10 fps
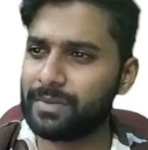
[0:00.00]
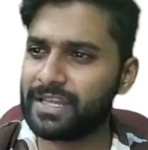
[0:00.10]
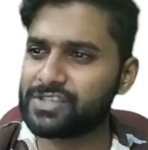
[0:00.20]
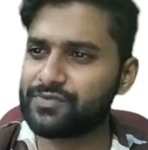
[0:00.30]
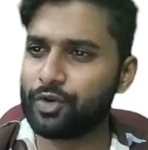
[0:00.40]

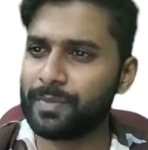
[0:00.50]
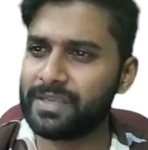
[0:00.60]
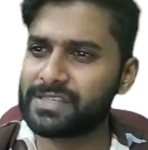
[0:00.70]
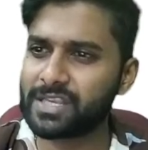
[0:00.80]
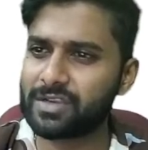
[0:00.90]
minus 4b
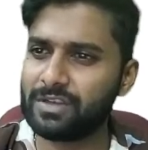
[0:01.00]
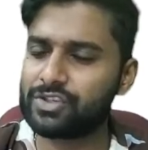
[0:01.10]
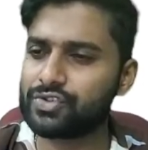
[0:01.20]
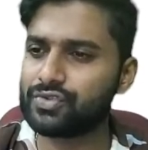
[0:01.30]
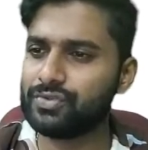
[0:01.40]
is equal
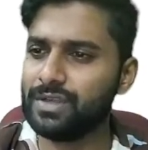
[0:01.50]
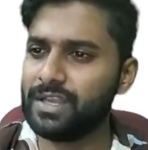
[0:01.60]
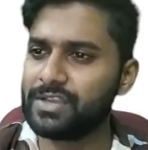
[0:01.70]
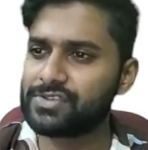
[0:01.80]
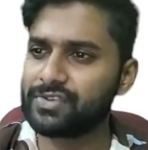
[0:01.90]
to 2?
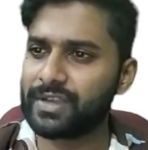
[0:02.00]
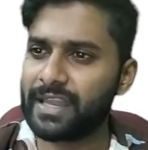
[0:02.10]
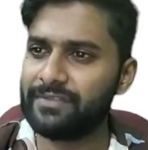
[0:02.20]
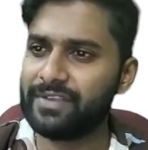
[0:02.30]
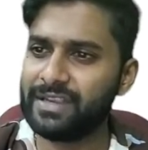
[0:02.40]
So
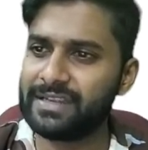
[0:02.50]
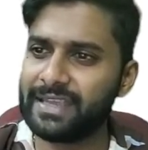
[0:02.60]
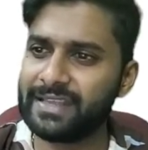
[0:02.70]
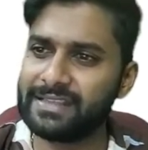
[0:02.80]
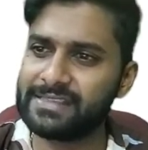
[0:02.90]
can we
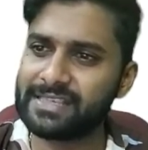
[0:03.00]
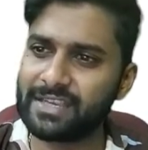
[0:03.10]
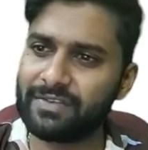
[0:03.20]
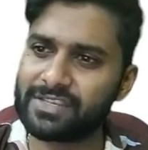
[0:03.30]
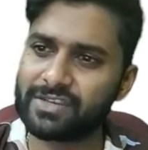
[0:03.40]
take this
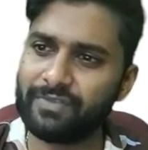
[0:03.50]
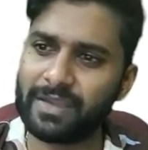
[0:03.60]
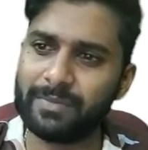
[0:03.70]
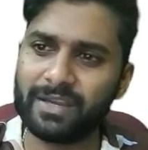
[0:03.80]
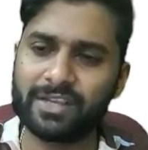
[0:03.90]
equation?
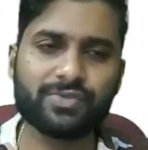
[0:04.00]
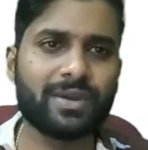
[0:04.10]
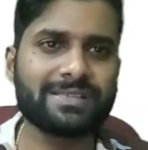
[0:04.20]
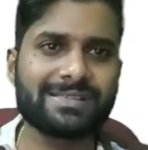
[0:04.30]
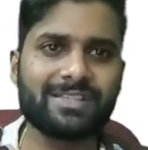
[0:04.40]
Why? Because you
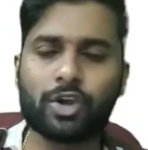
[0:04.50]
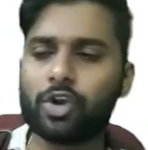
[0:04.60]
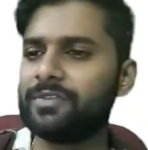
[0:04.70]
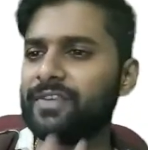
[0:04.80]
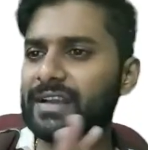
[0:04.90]
can see the
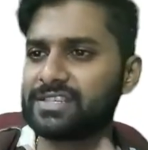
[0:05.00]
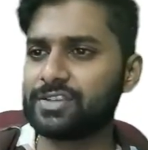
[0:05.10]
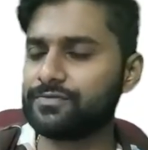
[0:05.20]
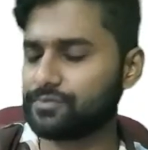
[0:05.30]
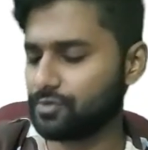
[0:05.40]
common
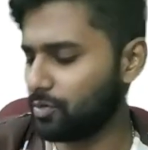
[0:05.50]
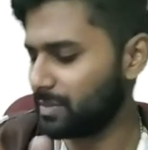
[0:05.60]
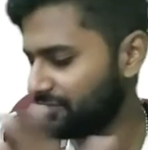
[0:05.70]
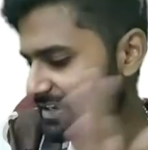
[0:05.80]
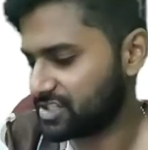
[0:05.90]
factor
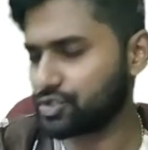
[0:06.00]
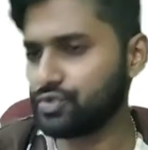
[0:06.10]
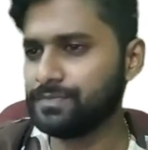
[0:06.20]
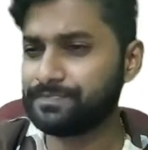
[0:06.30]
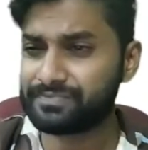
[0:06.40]
2.